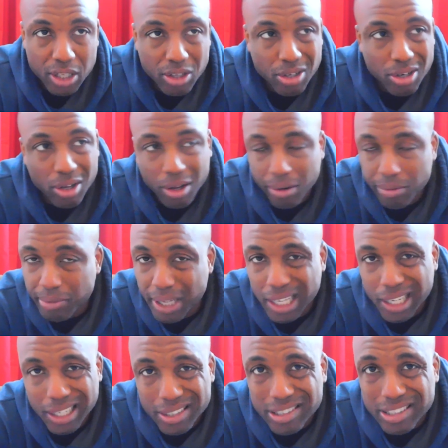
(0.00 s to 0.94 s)
You know what
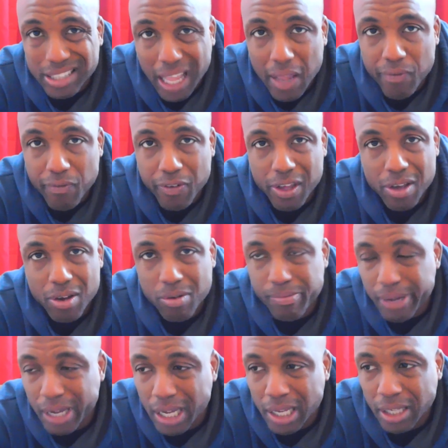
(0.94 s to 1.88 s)
I mean? This
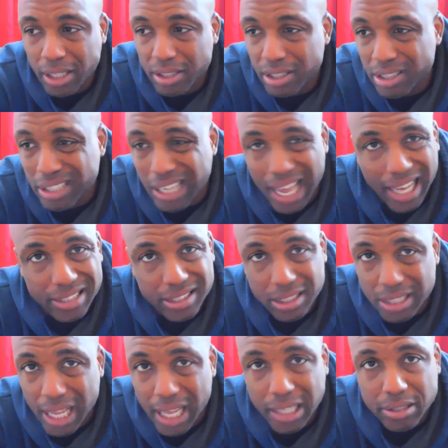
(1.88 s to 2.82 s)
Stateville, man. It's high
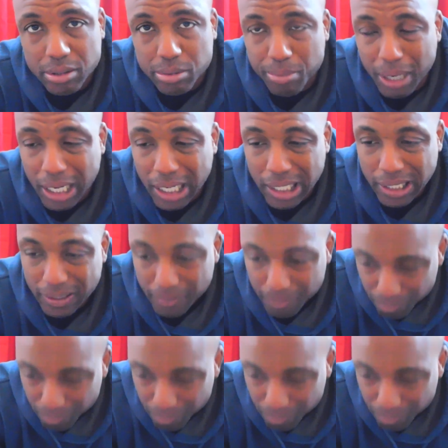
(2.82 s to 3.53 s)
stakes, man.